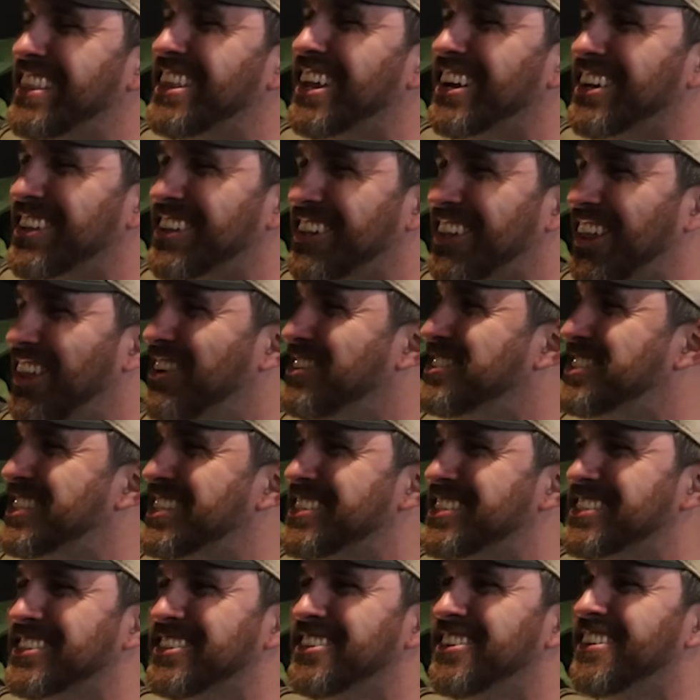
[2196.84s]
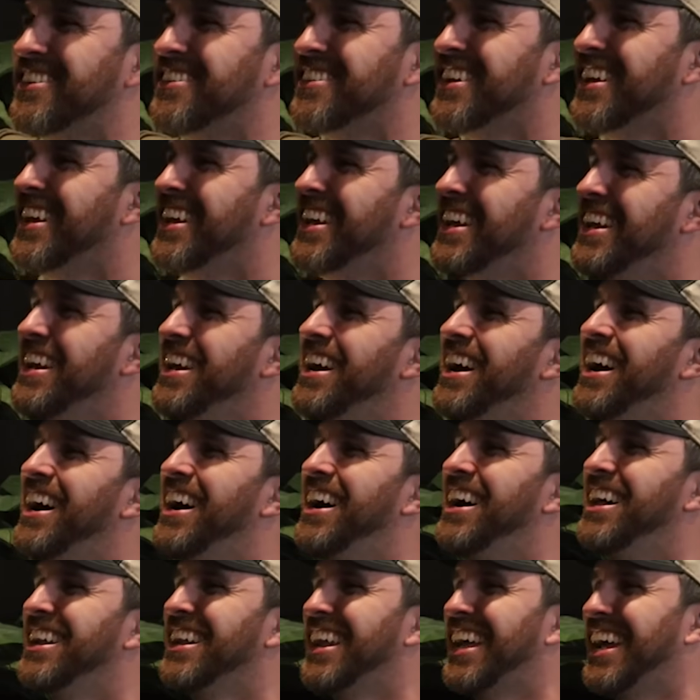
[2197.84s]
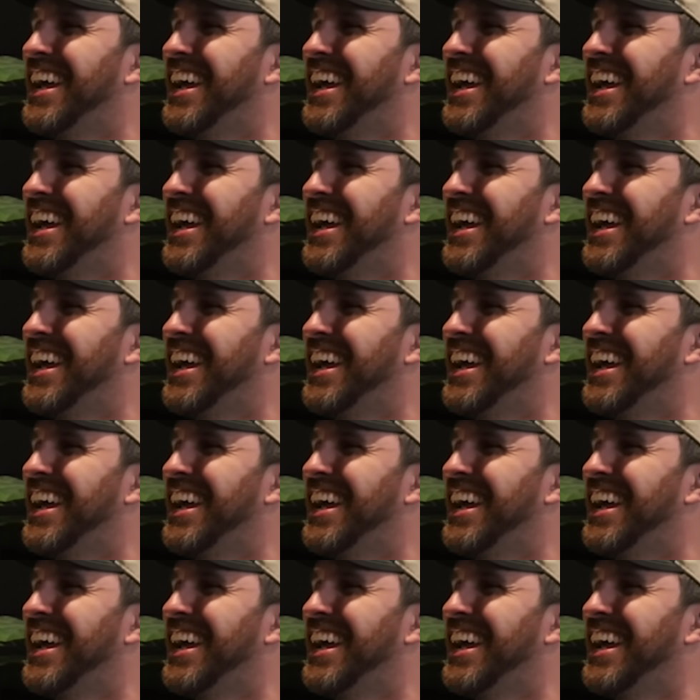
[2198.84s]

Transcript: had to close this little uh,